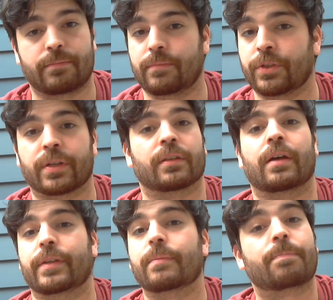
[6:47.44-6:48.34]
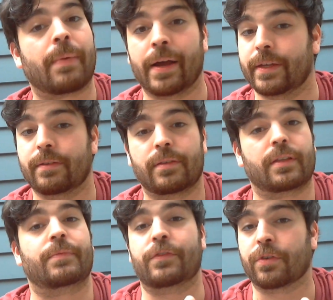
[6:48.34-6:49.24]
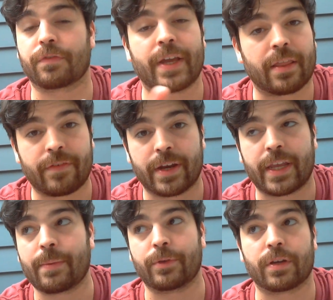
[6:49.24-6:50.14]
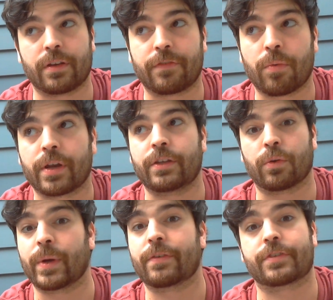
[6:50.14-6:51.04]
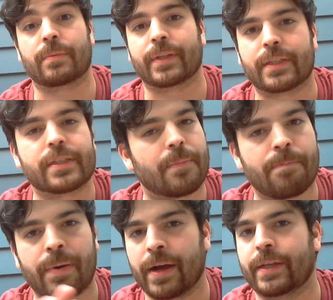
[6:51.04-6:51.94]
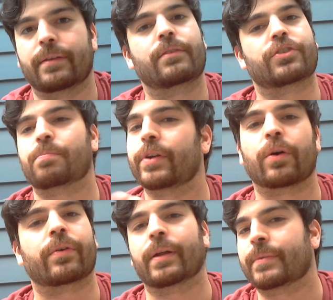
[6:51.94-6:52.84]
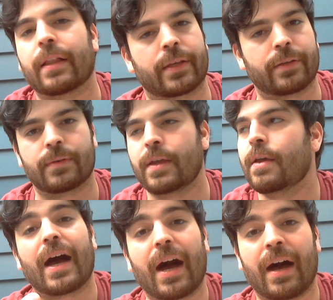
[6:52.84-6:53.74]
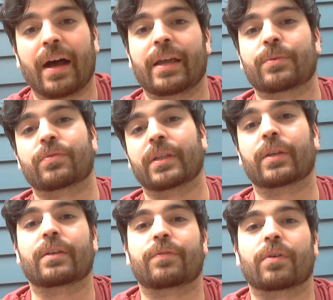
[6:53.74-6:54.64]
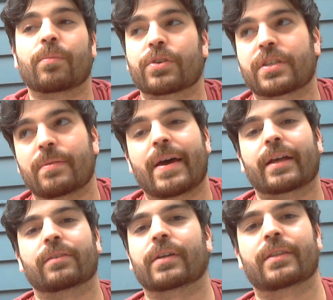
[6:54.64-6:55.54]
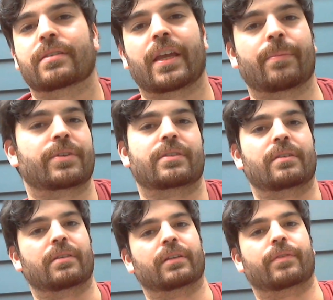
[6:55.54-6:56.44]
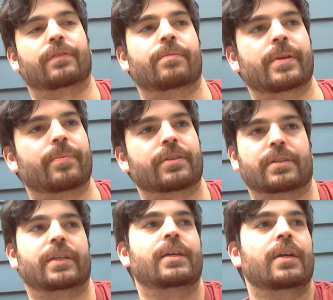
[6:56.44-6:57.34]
You're gonna love it. Buy it. If you're a fan of the VariCam but you couldn't afford it and you're waiting for something like this, buy it. Just pre-order it. I'm telling you. I was really looking for a more cinematic look, and this camera just didn't deliver for me personally.